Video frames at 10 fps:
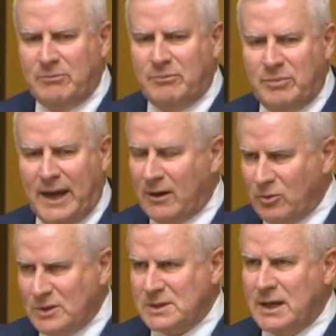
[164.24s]

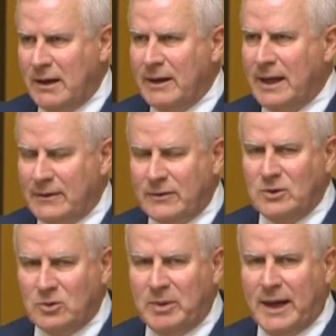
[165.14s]
backwards, going out the
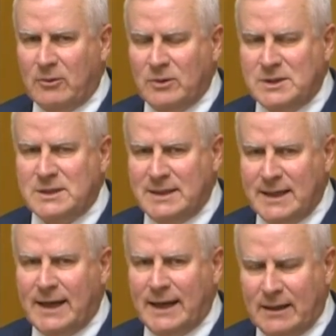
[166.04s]
door backwards
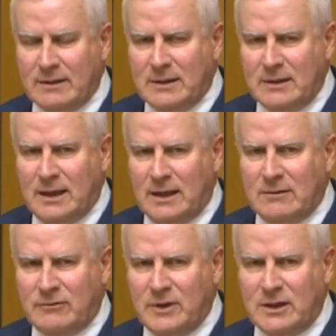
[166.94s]
today in
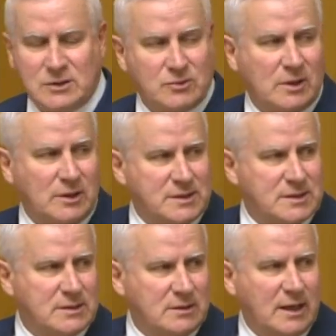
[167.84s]
figures
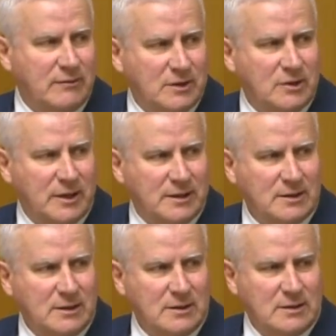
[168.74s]
released overnight
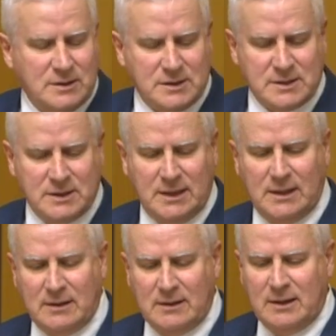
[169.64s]
to see
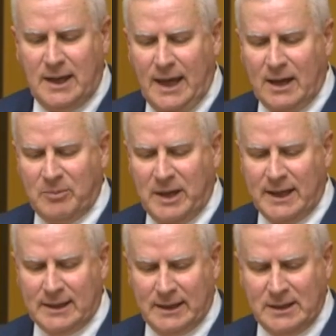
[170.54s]
how
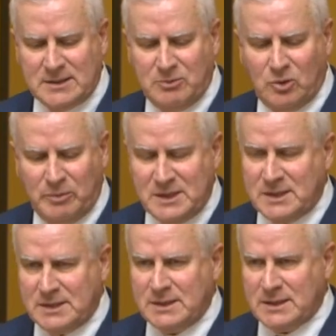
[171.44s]
badly small
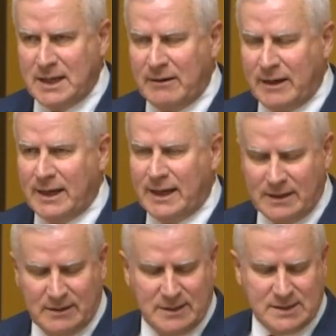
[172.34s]
business is going
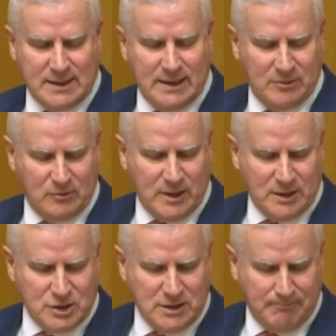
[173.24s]
under this Labor
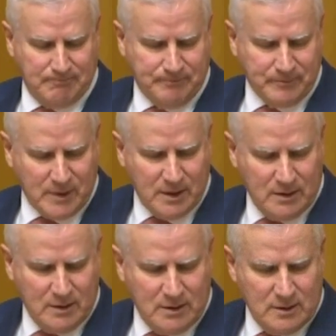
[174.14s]
regime.
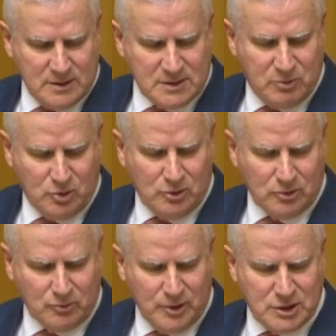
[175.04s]
Small
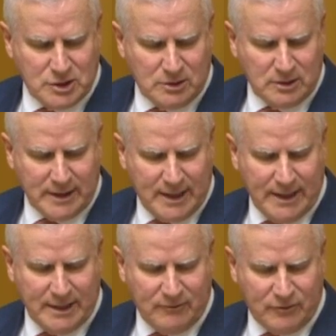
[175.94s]
regional
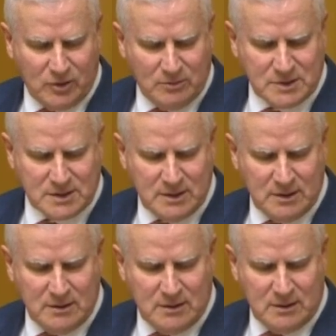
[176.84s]
accounting firms
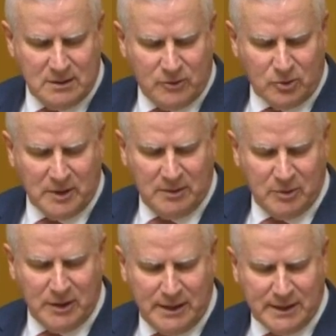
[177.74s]
have already
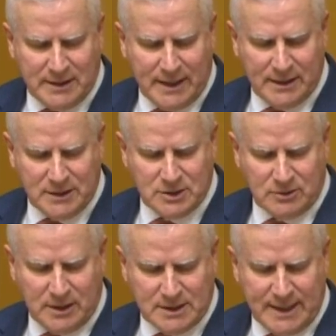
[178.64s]
been inundated
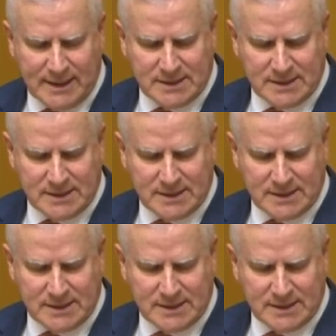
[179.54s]
during tax